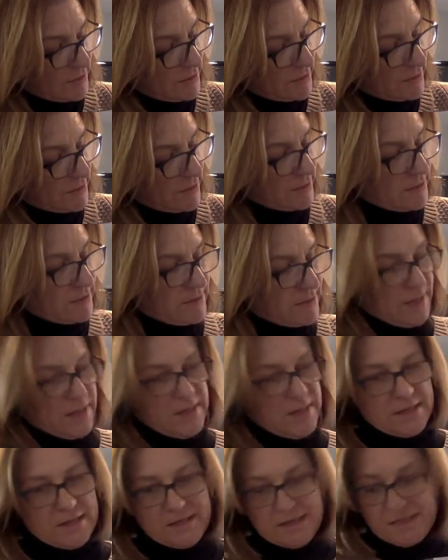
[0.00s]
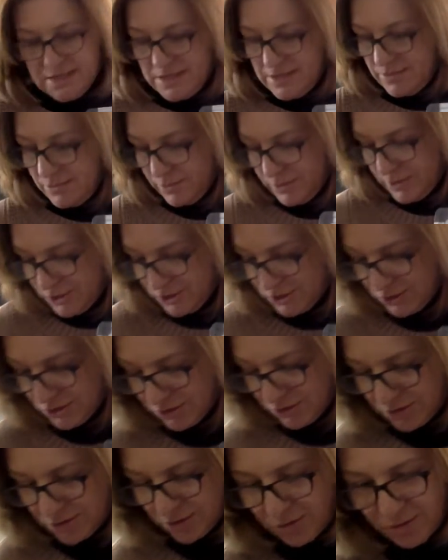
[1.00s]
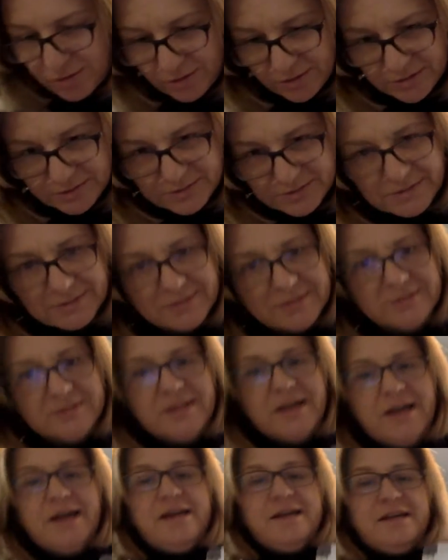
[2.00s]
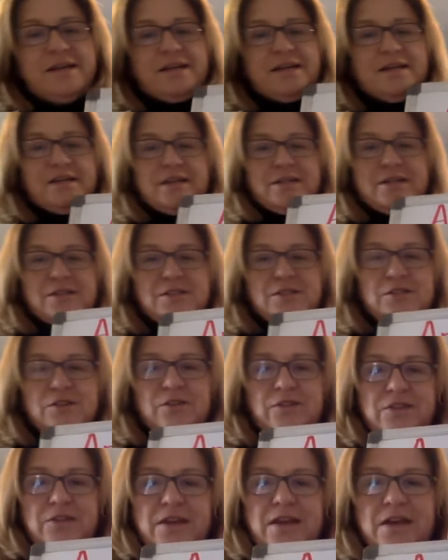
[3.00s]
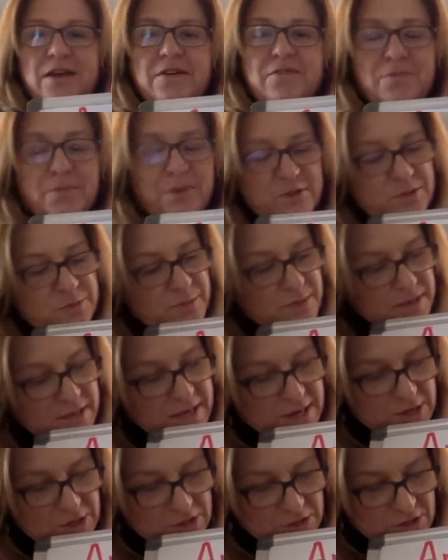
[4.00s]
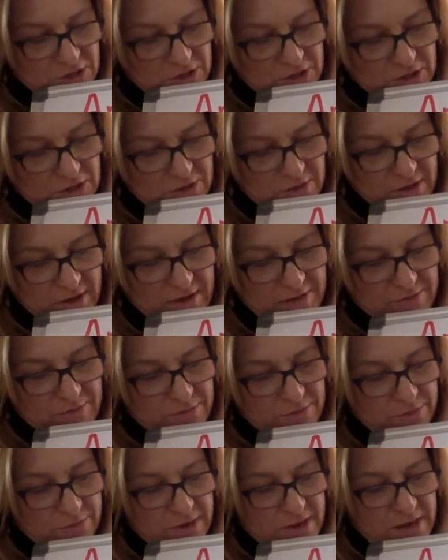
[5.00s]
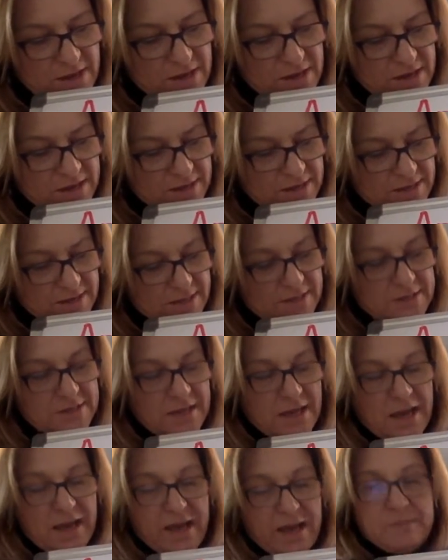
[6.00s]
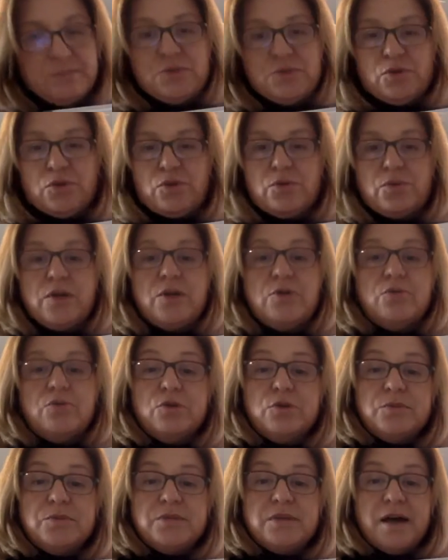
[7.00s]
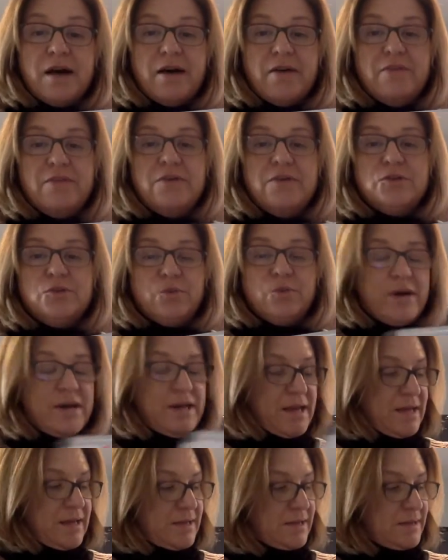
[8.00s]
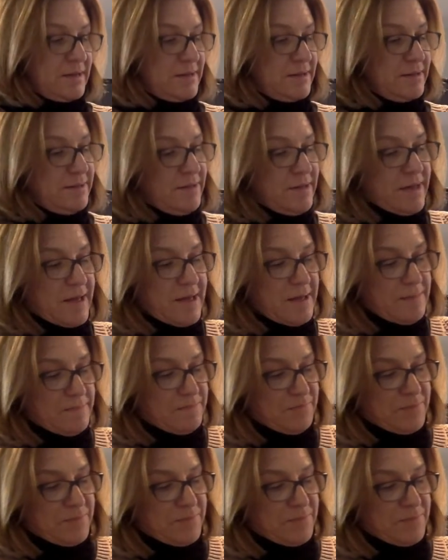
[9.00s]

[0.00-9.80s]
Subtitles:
is 60, which is your total, okay? So think of multiplication too of 3 times or 3 groups of 20. Okay?